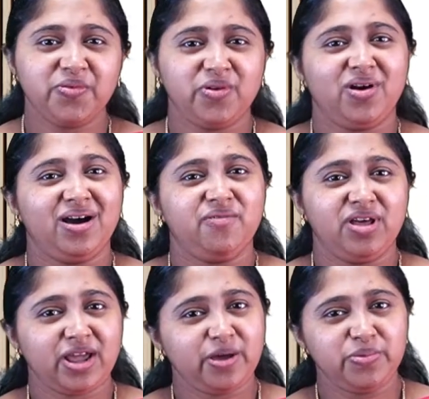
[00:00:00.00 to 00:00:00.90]
you are
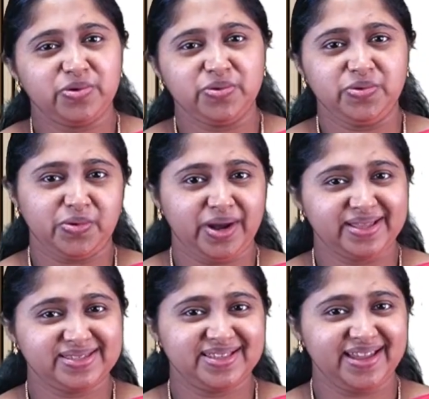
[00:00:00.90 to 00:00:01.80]
welcome to
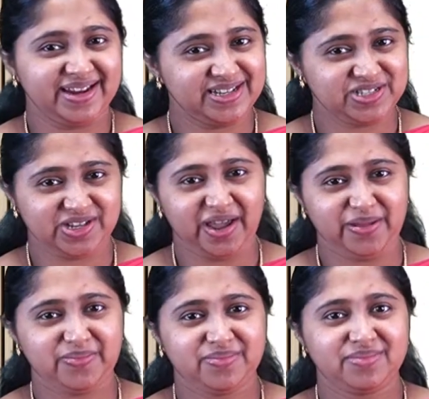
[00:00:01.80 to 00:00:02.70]
today's English time.
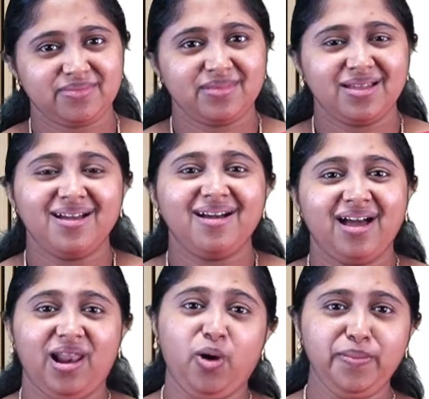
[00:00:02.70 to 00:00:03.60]

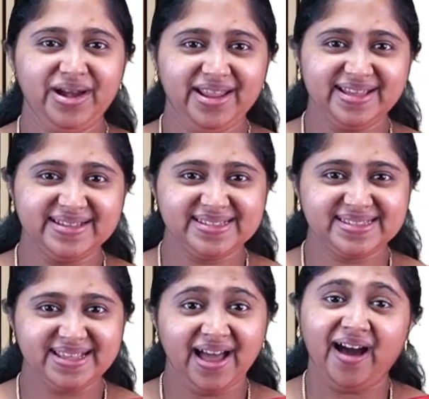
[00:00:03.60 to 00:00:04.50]
Hello my dears,
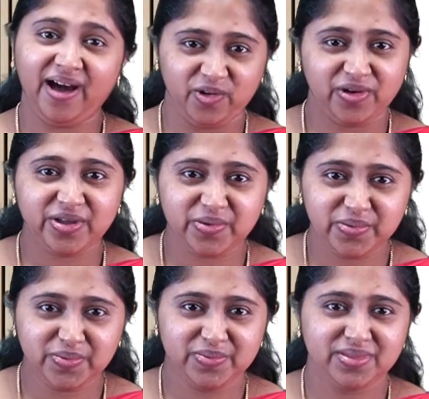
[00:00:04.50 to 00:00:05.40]
how are
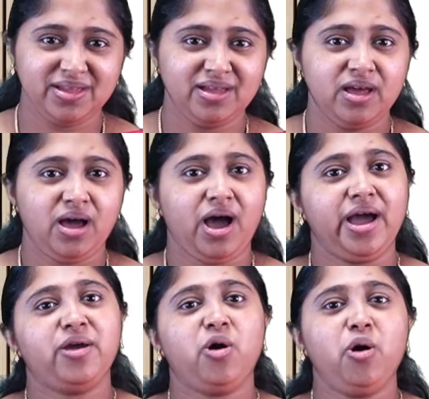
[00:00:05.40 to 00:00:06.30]
you? I
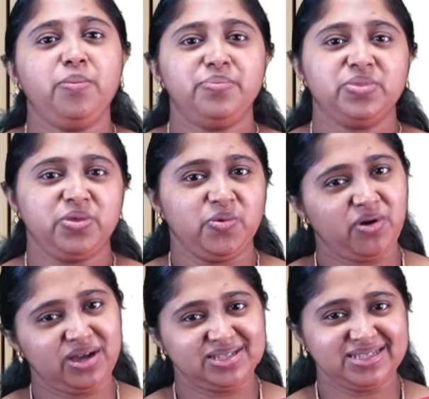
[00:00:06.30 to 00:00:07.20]
hope you
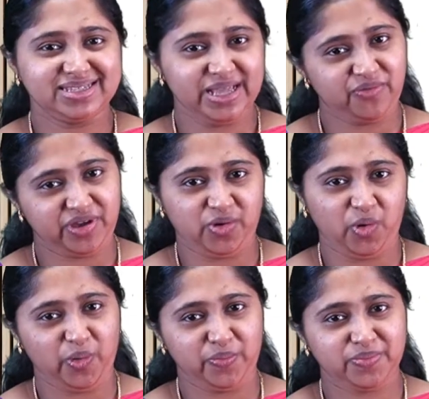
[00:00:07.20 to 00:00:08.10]
are safe at
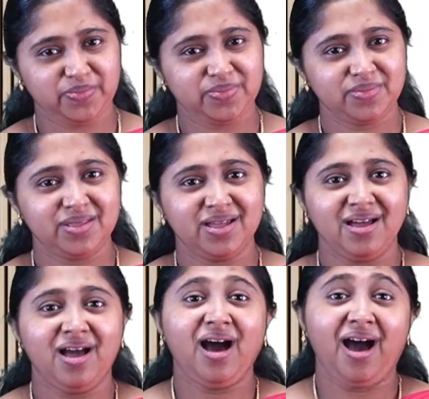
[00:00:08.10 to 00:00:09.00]
home.
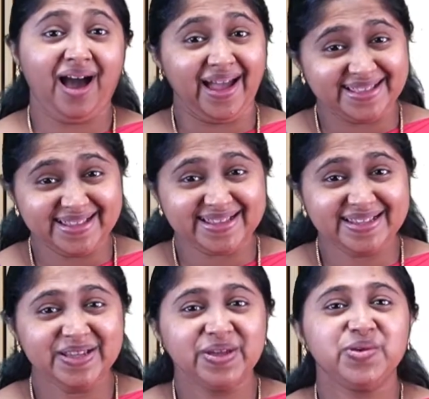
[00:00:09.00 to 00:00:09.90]
I think
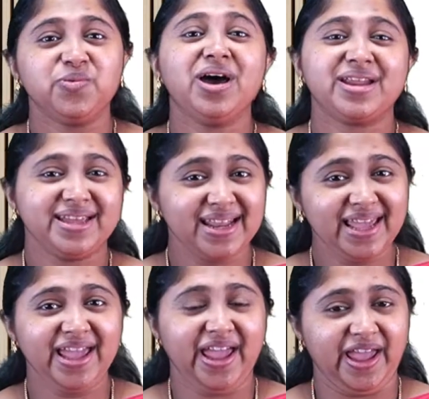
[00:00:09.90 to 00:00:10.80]
you are
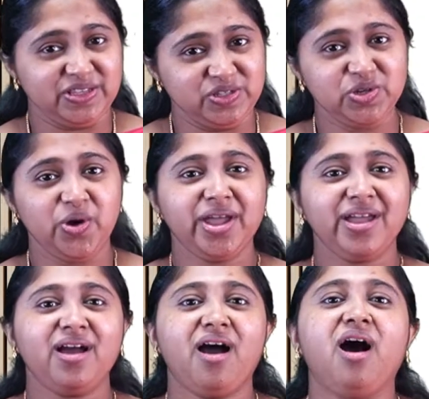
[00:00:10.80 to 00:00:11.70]
really enjoying
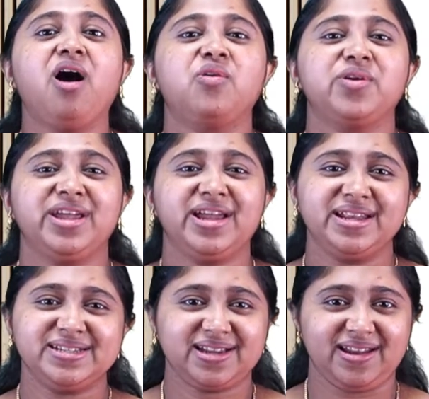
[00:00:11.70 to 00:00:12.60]
our
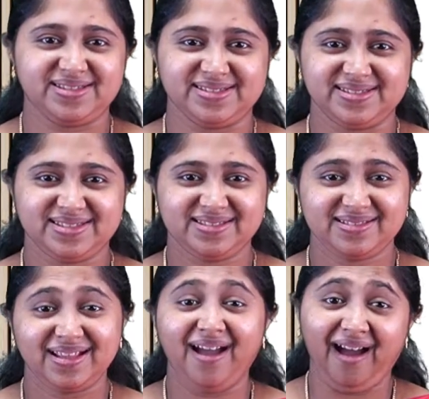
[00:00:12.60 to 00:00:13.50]
English classes,
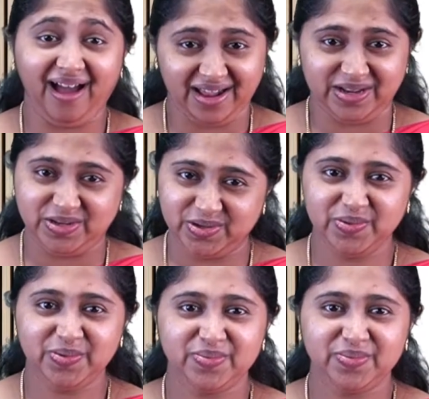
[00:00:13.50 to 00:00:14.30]
aren't you?